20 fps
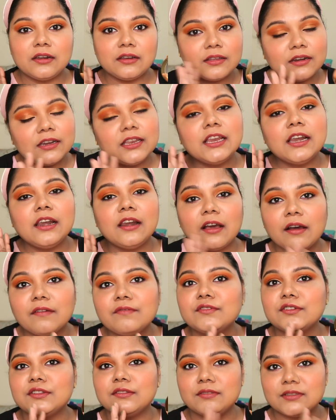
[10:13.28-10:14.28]
really
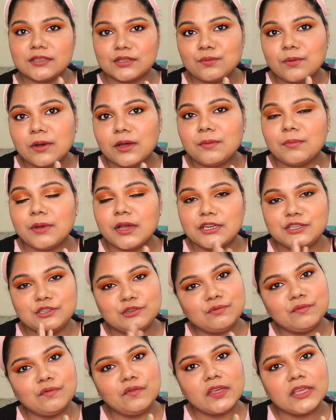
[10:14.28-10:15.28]
loved this one by
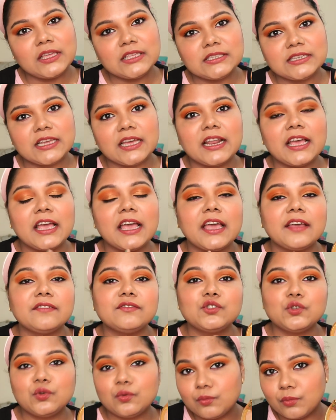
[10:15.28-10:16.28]
Too Faced, and I
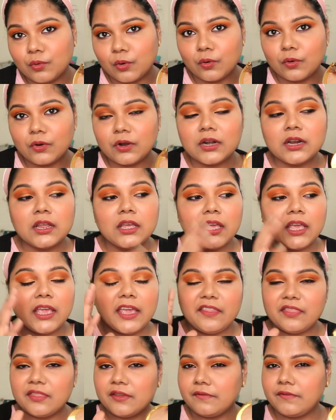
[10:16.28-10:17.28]
have two more
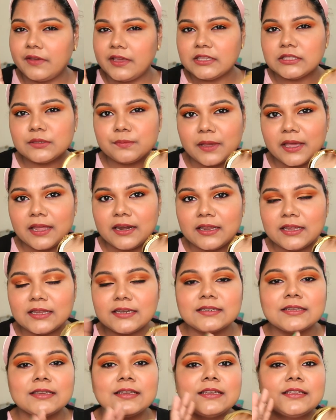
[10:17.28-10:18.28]
in the face
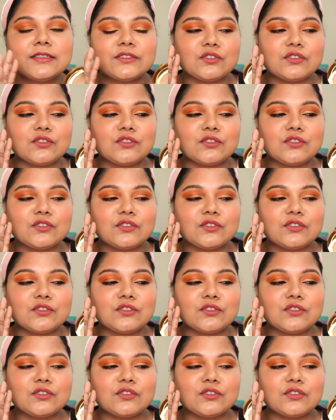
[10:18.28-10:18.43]
palette.